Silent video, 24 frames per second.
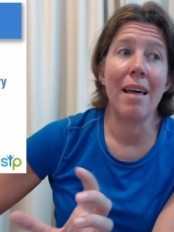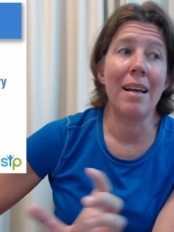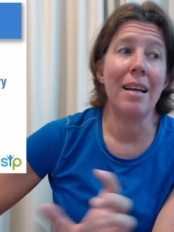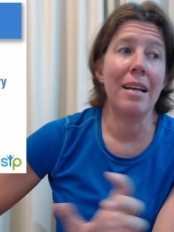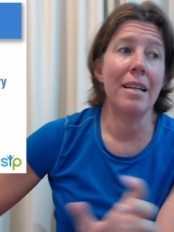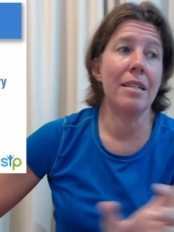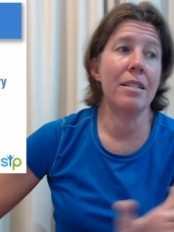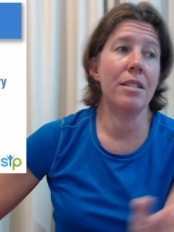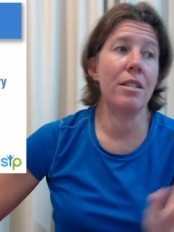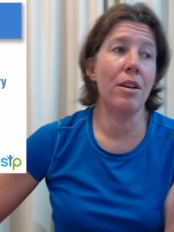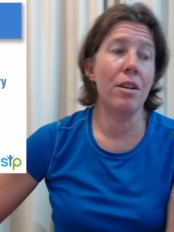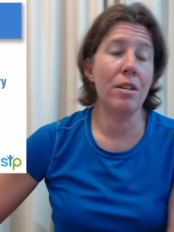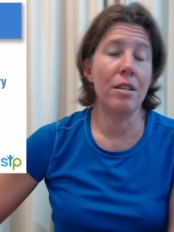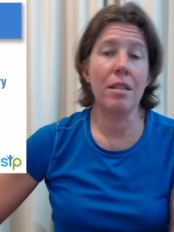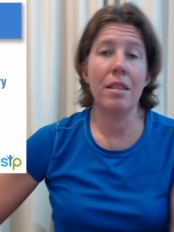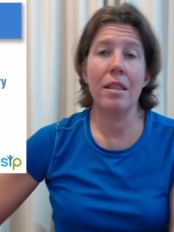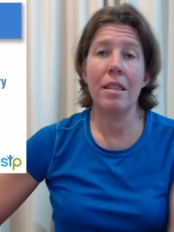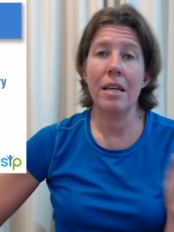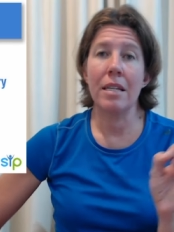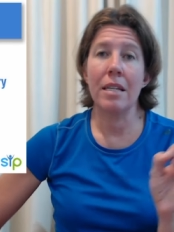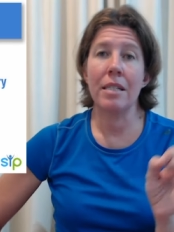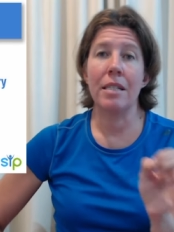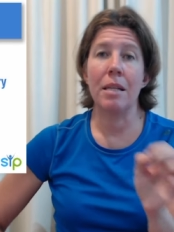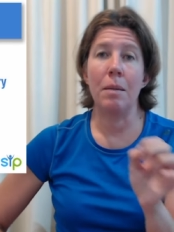certain
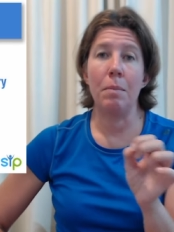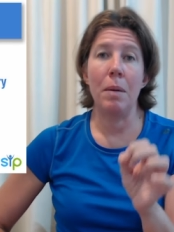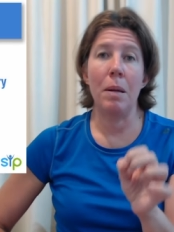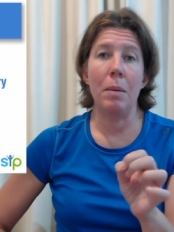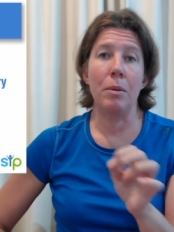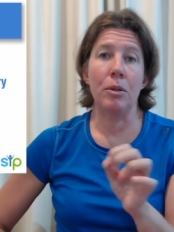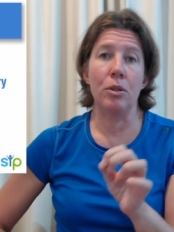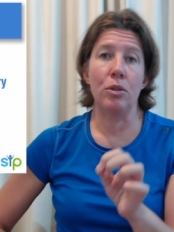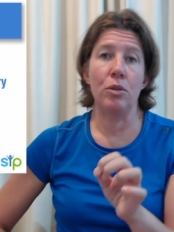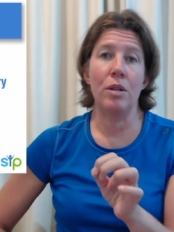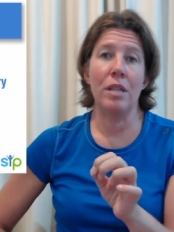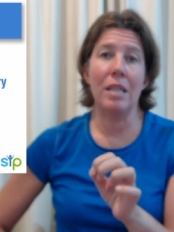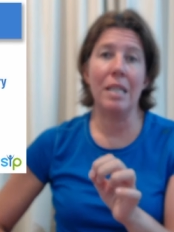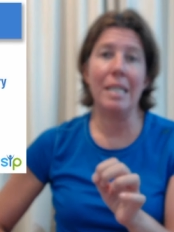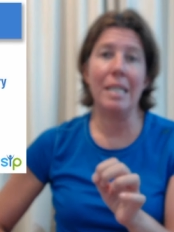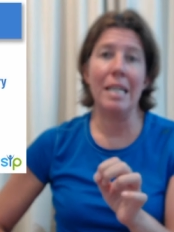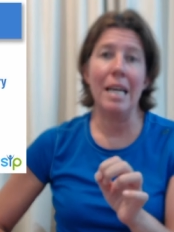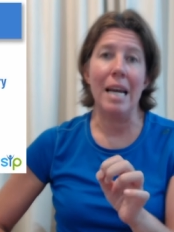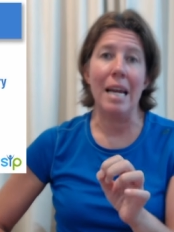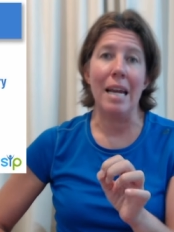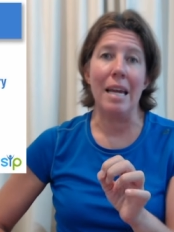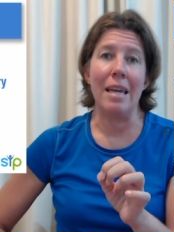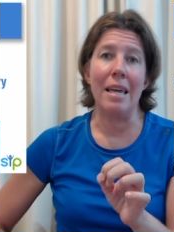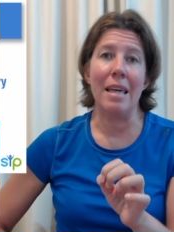things that people do in the
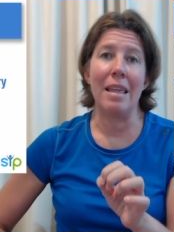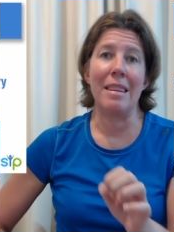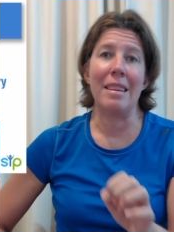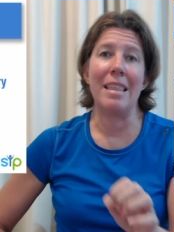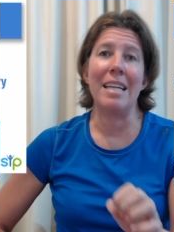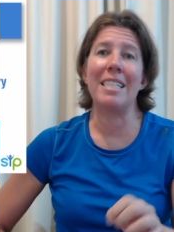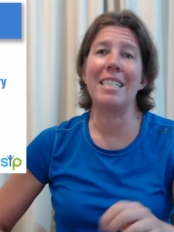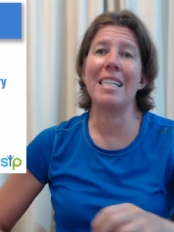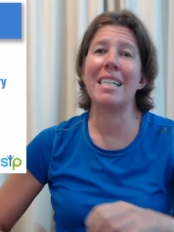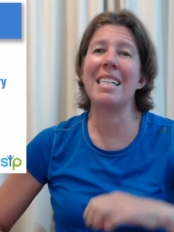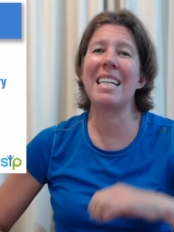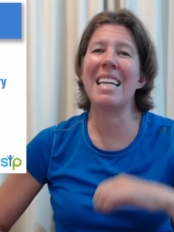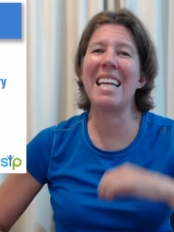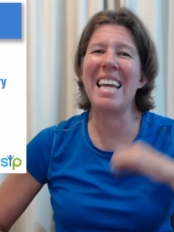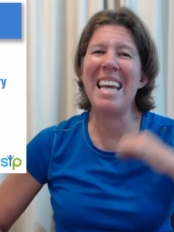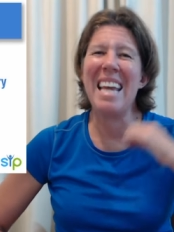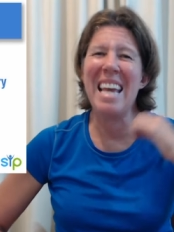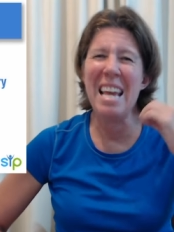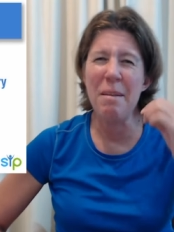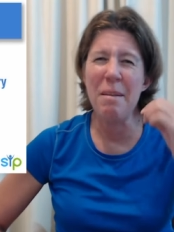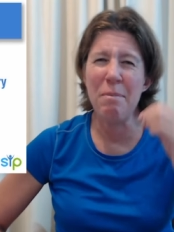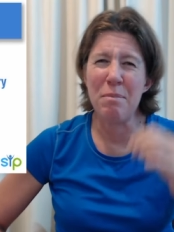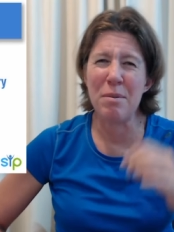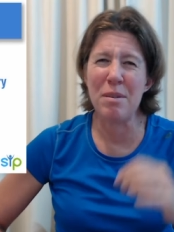day that just
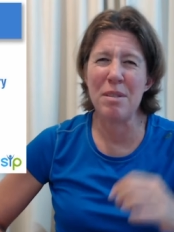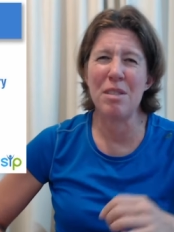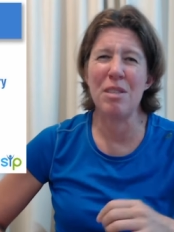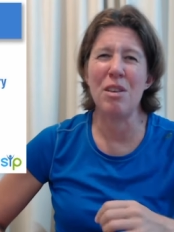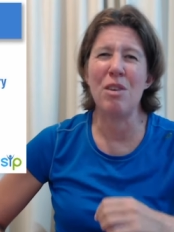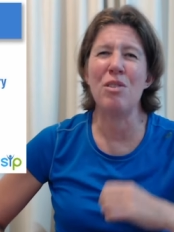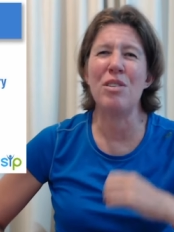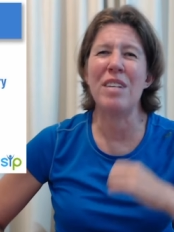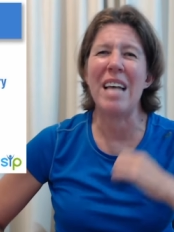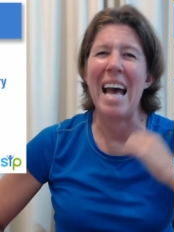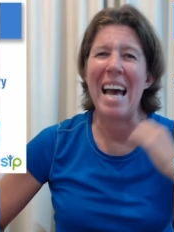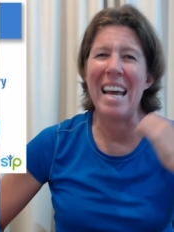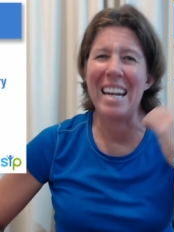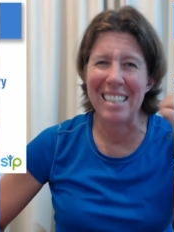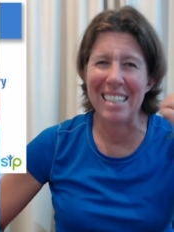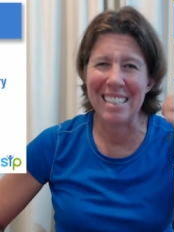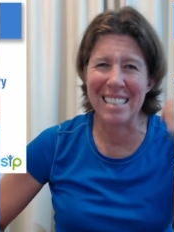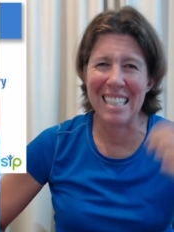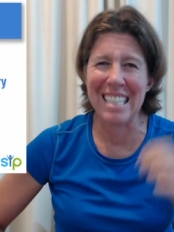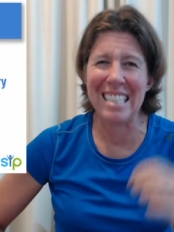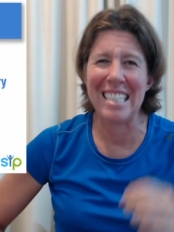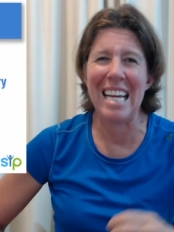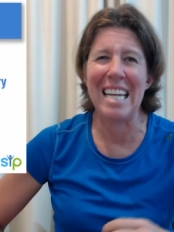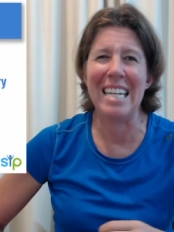keeps those
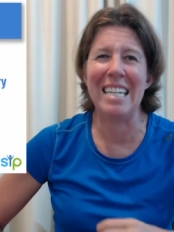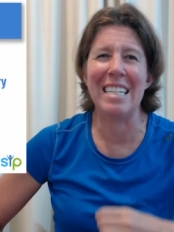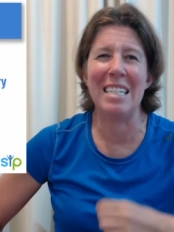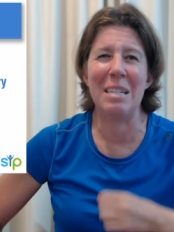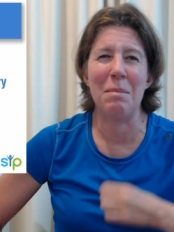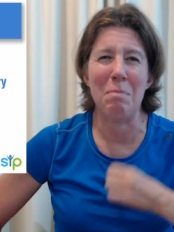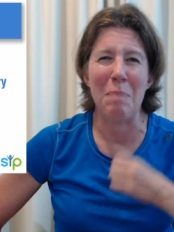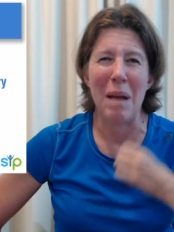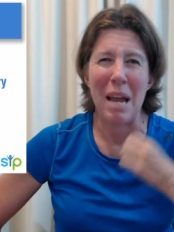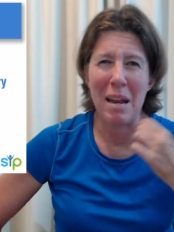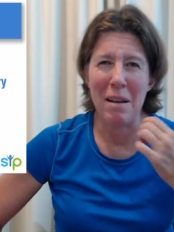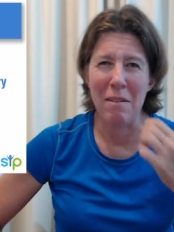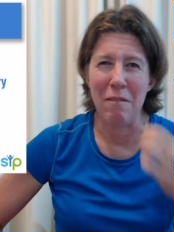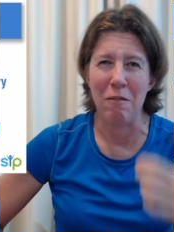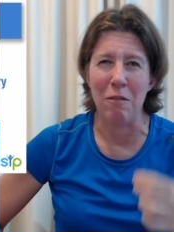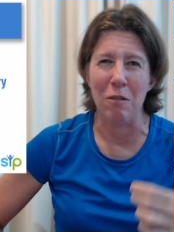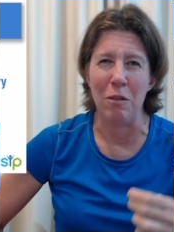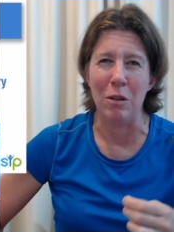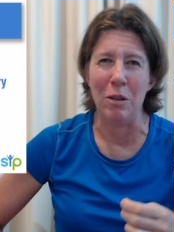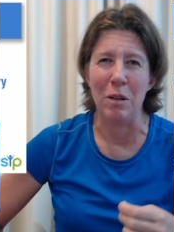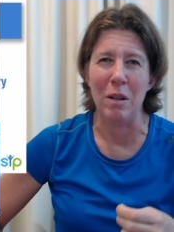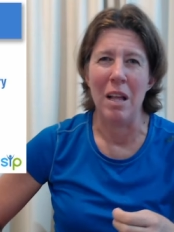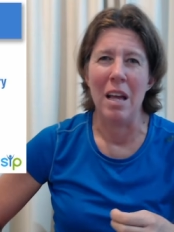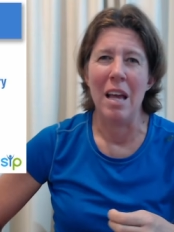adductor tendons
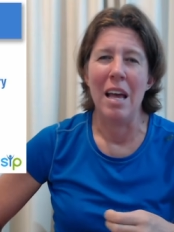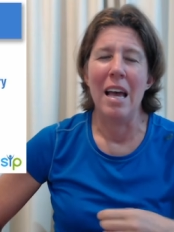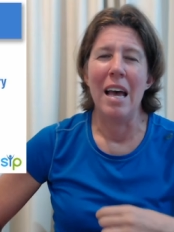painful.